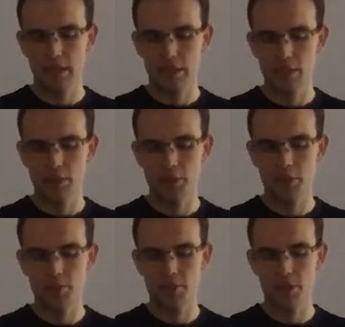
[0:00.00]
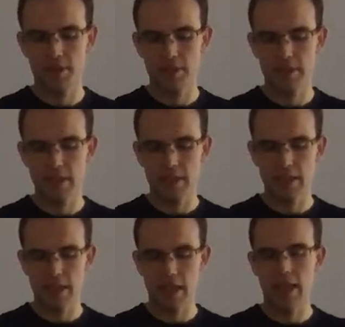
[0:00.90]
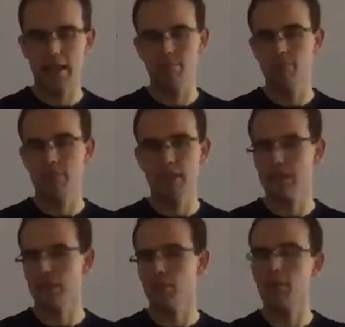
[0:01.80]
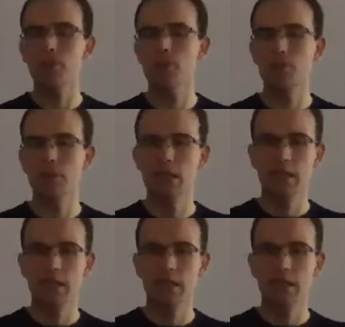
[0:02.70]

So what you should observe is that the can doesn't crumple,